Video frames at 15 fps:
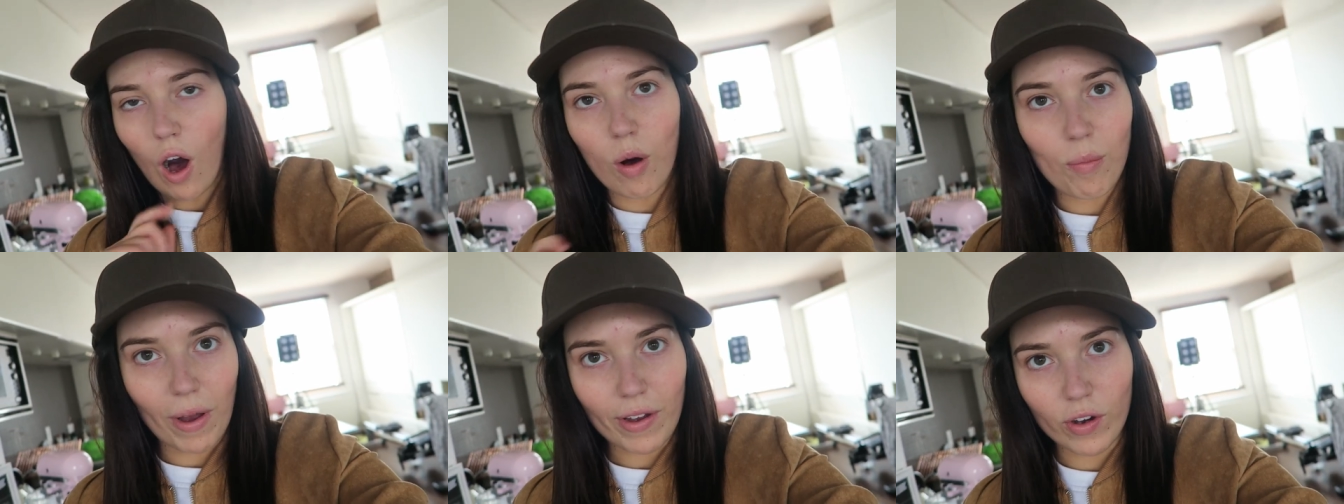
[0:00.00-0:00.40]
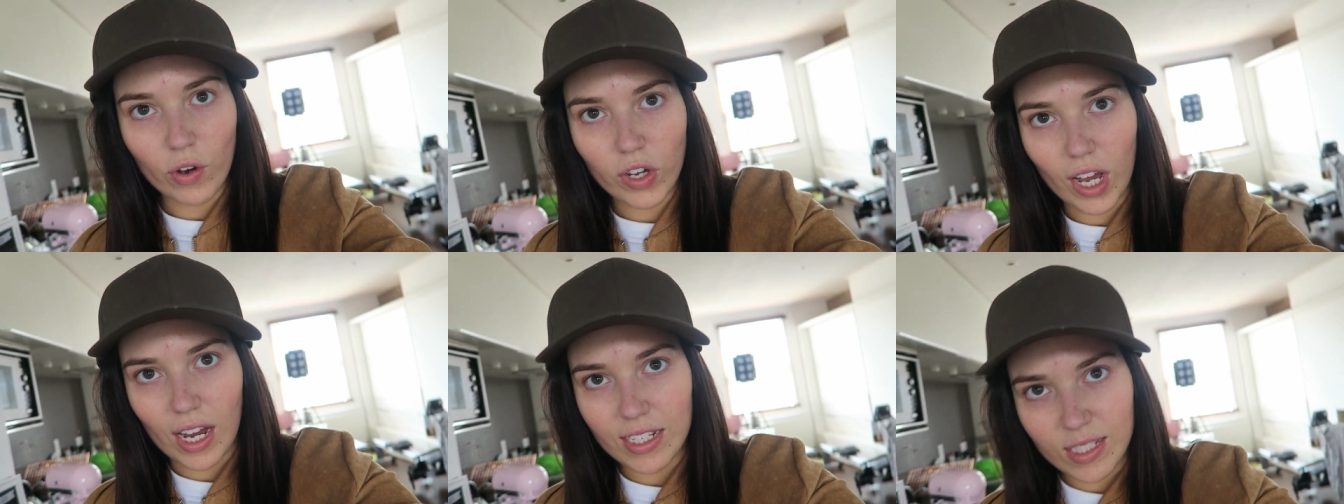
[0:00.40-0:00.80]
Oh my
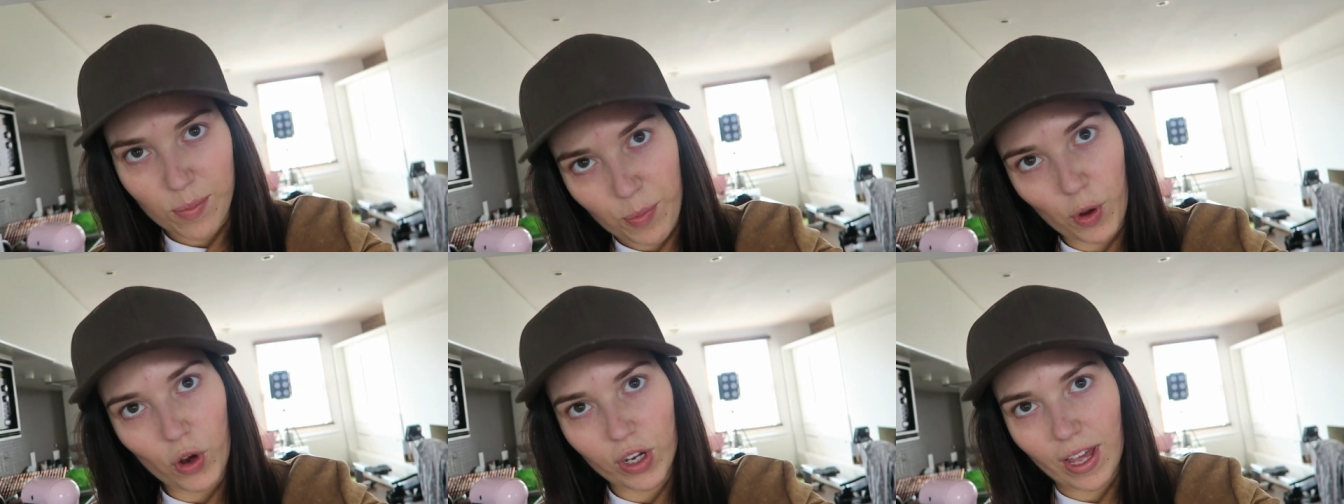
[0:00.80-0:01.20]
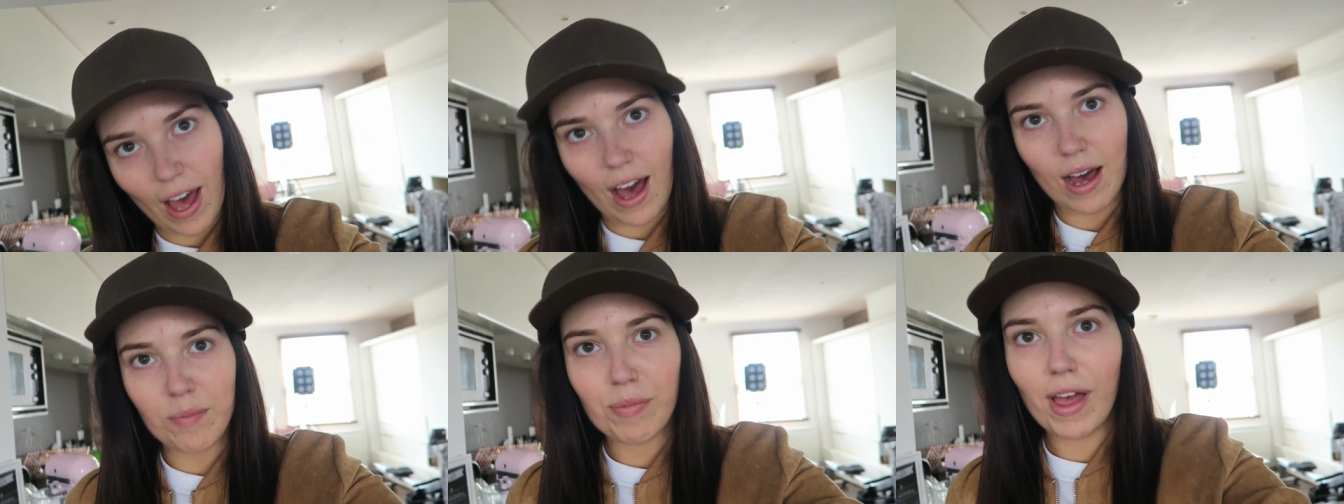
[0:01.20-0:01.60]
God, guys, I bought a
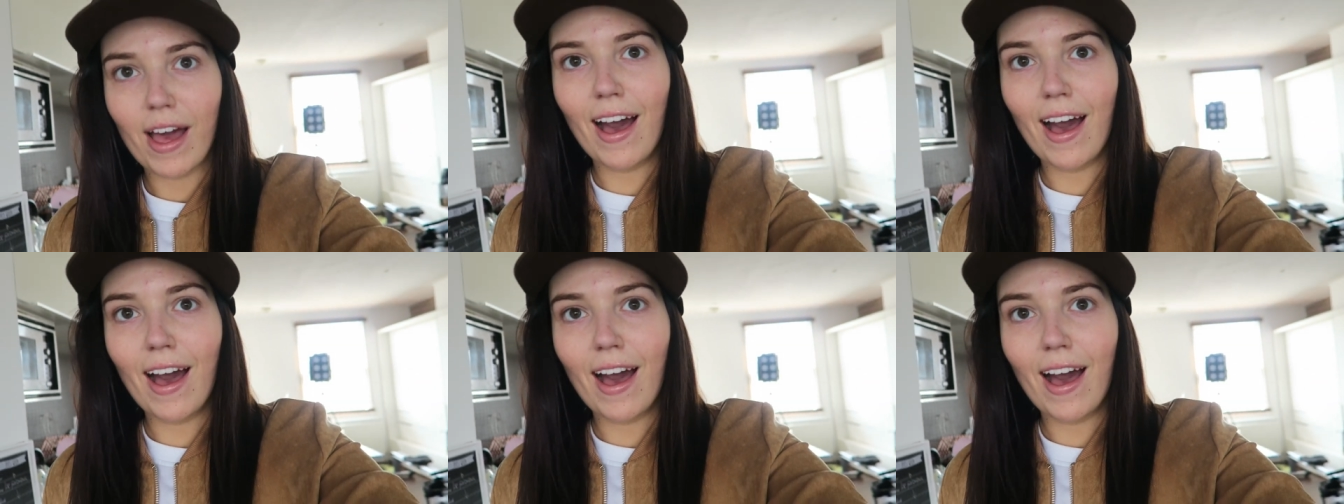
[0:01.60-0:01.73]
cap.